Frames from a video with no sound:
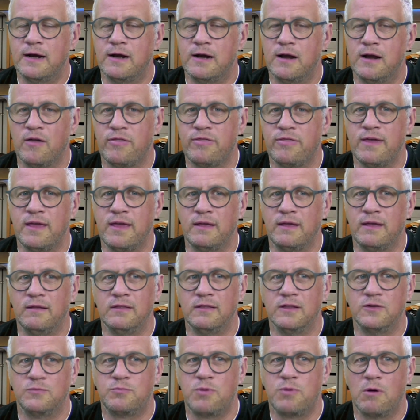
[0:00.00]
and I think
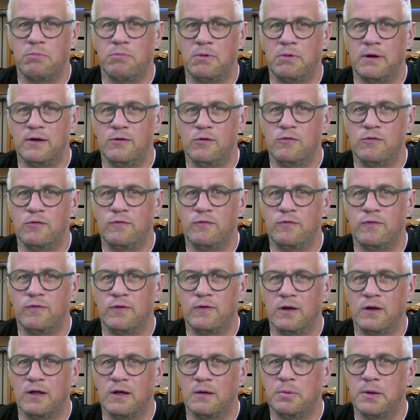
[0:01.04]
there's probably an awful lot
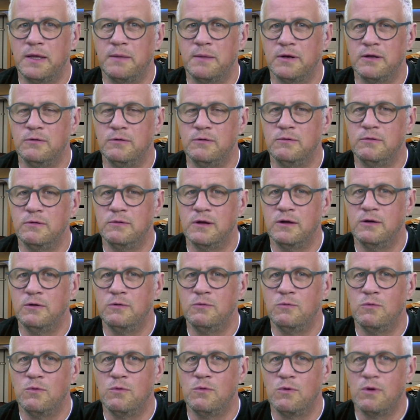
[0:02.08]
of people
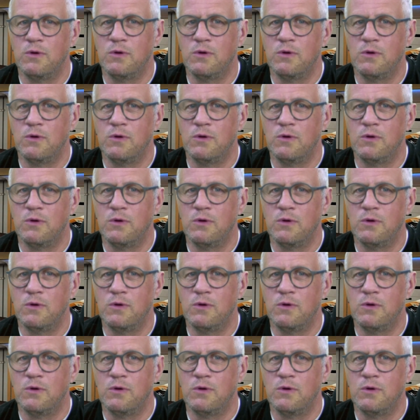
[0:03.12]
who